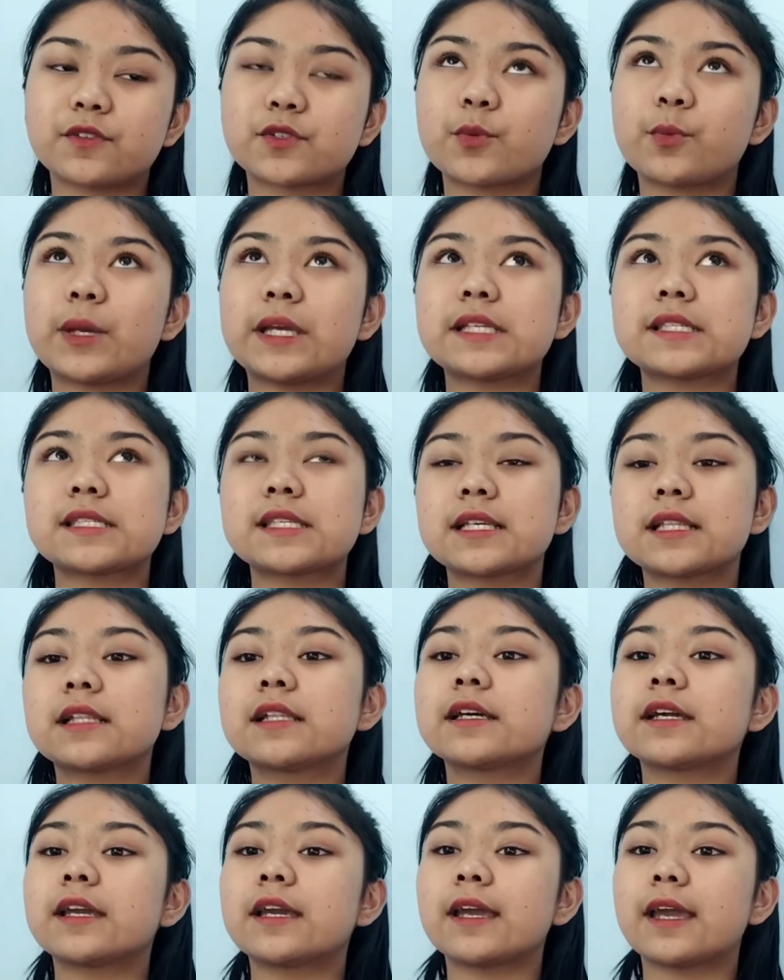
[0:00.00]
So
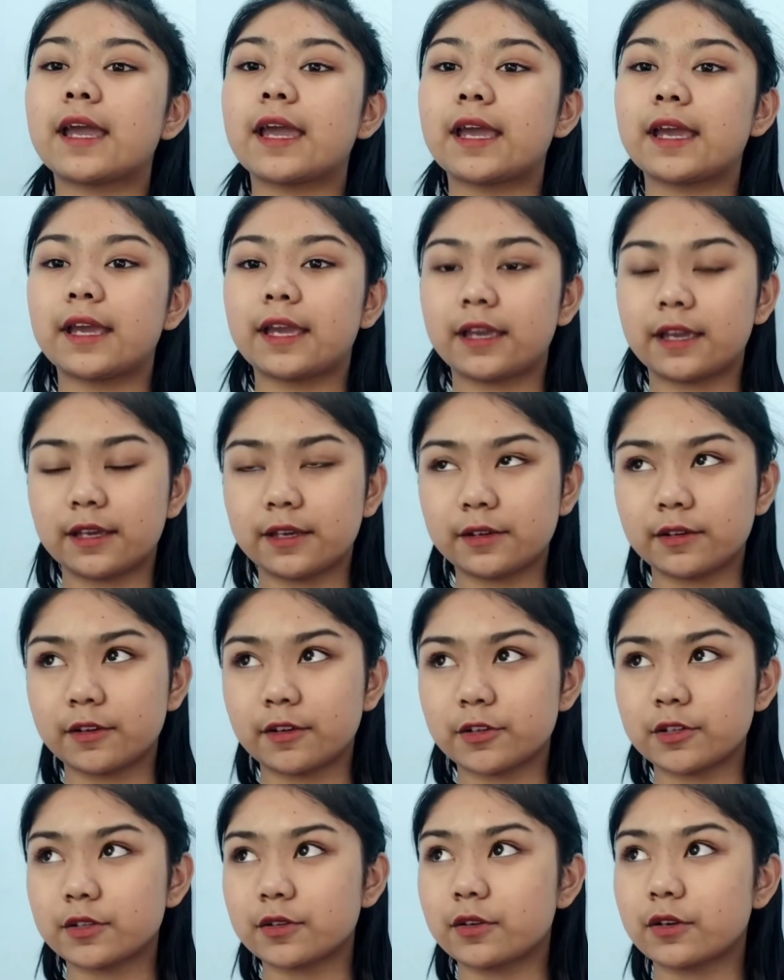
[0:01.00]
basically, a
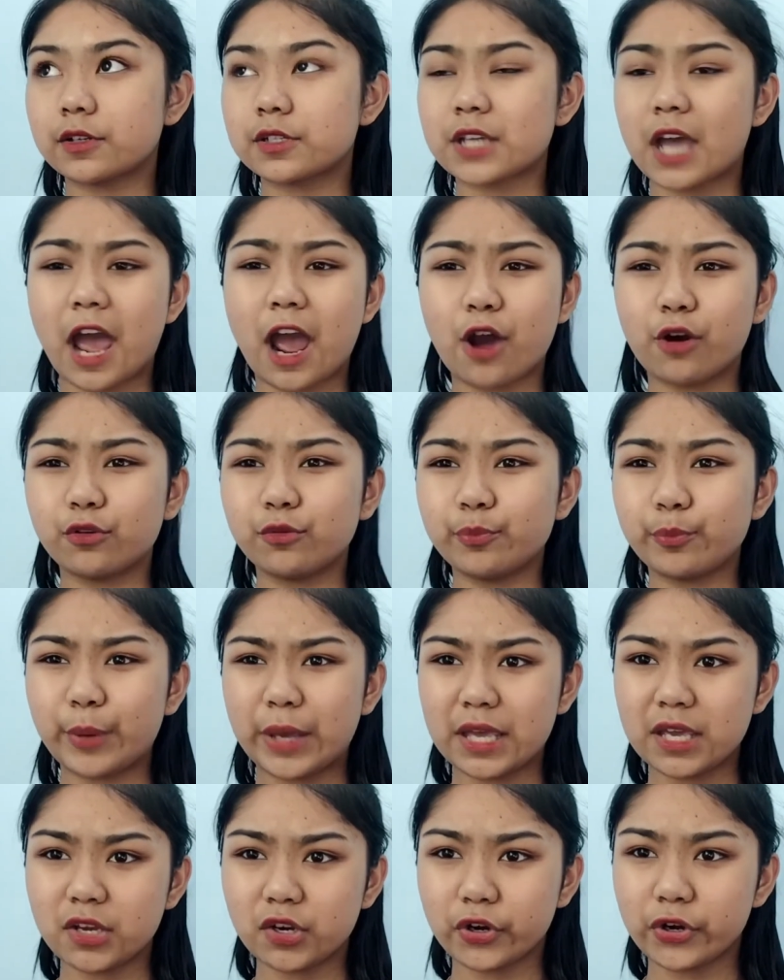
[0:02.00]
town
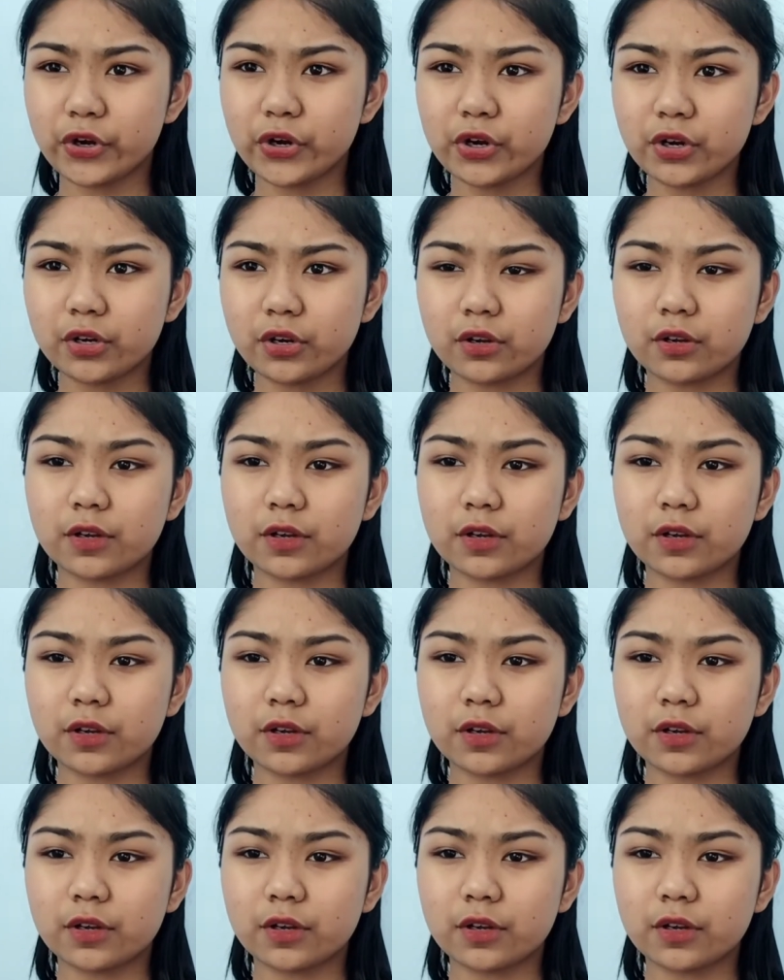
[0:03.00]
baker